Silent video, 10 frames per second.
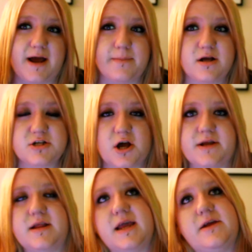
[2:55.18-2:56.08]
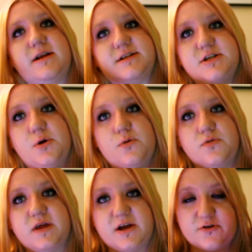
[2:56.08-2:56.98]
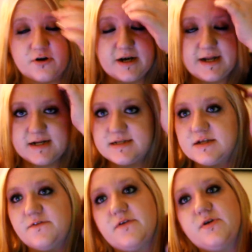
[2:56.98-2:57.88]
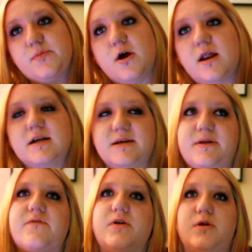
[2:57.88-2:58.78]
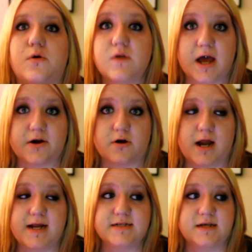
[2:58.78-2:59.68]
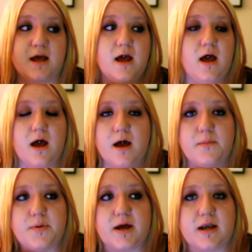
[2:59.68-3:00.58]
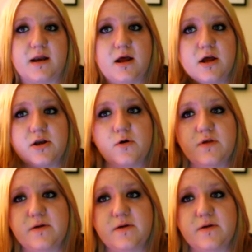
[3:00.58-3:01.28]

not talking like you need to know the ingredients of every product. I mean, if you know that, great. But know the